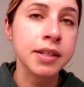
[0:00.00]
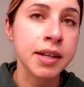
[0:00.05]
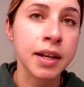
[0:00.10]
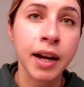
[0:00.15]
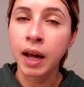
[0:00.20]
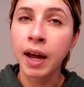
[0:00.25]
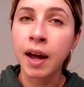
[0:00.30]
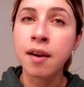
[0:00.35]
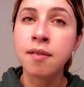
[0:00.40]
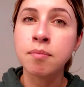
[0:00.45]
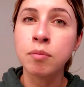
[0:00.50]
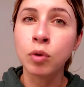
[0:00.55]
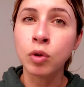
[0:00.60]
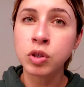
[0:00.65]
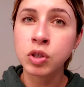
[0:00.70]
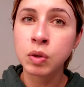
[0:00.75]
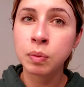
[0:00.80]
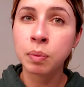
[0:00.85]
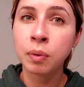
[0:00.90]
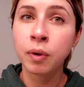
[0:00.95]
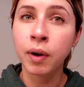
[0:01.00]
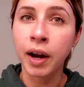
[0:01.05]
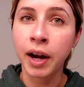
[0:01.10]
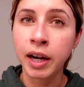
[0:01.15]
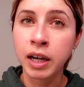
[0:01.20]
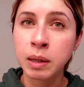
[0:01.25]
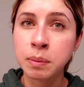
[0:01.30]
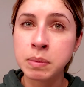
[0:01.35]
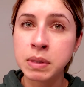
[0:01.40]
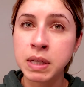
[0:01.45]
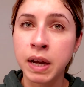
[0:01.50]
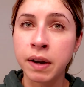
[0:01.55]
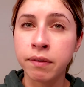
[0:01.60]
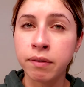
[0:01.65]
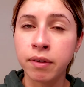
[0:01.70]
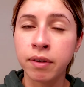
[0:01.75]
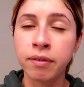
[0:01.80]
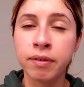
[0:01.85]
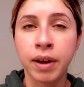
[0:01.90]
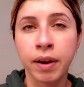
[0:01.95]
said, I have multiple items
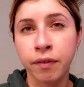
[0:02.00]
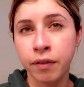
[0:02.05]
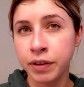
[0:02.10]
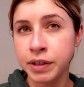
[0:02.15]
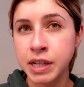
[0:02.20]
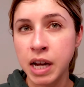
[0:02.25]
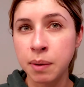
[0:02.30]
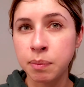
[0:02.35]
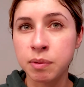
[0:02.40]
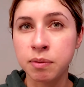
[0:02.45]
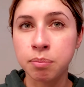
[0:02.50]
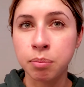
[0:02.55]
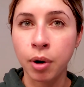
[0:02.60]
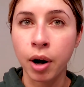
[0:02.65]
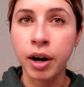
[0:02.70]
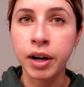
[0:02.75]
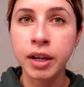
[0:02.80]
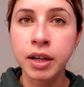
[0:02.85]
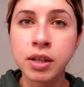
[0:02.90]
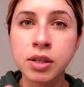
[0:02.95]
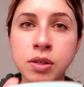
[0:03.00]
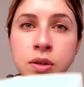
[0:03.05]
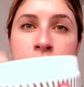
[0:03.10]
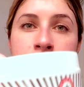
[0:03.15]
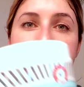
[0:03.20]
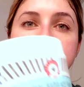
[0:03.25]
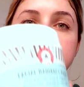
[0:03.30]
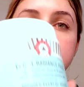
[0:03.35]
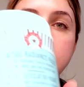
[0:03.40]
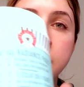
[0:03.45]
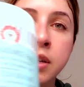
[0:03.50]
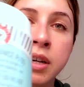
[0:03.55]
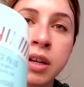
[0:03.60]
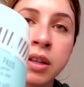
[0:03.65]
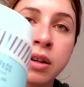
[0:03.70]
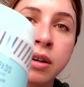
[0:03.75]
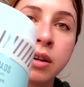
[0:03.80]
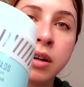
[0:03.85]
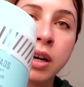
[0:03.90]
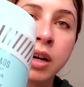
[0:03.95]
of every type of product, so this is
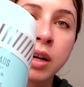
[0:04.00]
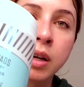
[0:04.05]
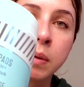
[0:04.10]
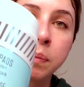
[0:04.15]
another